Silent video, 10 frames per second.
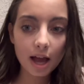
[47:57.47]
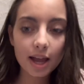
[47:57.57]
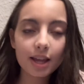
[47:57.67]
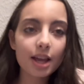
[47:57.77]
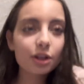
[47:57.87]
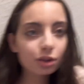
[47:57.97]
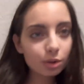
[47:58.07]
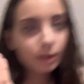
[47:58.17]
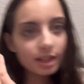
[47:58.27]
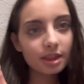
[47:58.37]
I
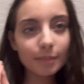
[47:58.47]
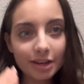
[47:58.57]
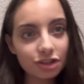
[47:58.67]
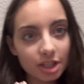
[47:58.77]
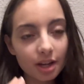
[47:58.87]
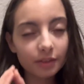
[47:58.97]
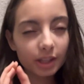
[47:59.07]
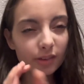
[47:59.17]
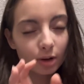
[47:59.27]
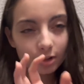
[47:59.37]
included the mention of
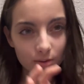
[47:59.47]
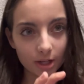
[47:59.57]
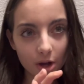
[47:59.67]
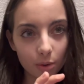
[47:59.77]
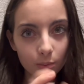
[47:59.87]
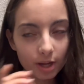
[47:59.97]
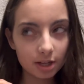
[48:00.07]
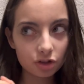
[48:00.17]
Olivia Rodrigo in